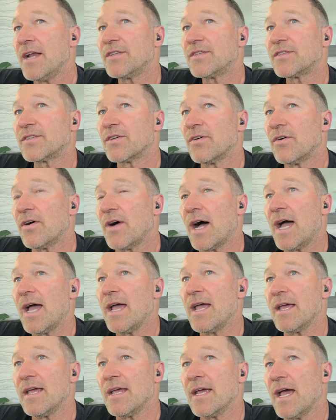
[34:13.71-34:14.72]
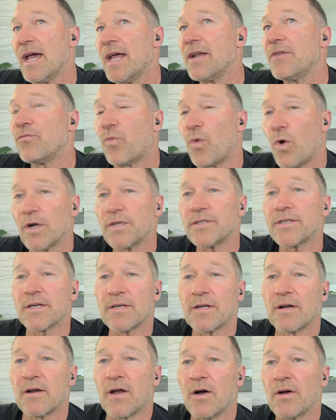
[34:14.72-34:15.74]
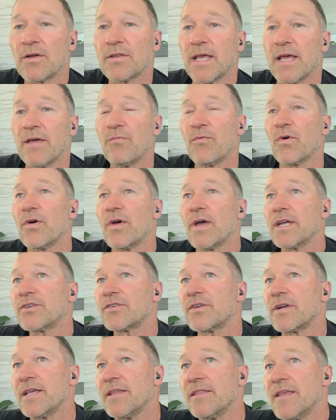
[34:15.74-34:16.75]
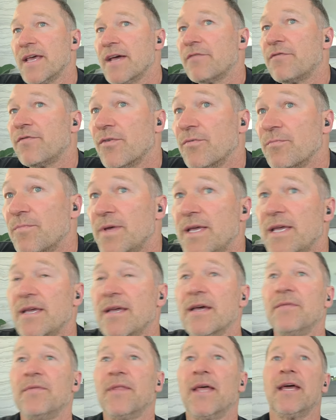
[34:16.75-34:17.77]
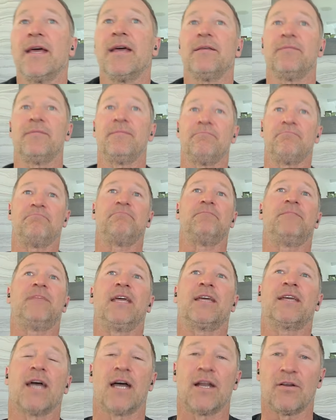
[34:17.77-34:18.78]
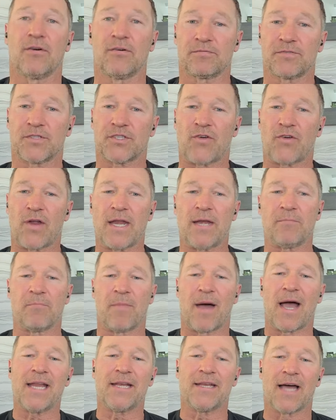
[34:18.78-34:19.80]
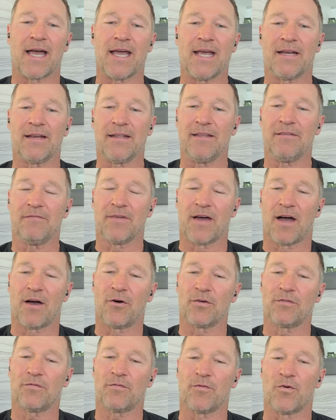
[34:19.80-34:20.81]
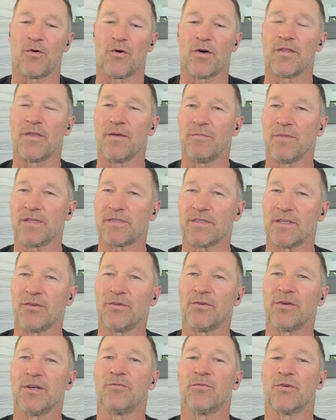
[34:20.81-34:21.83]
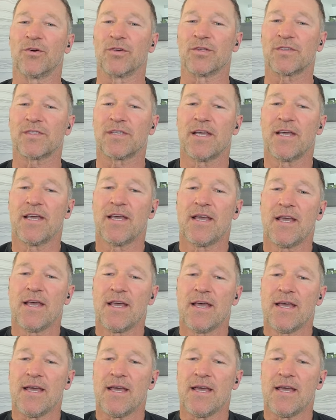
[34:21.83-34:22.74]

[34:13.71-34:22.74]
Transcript: And so and Walter Clark, they were actually there for me, and they kind of straightened my diet even out for the Mr. Universe.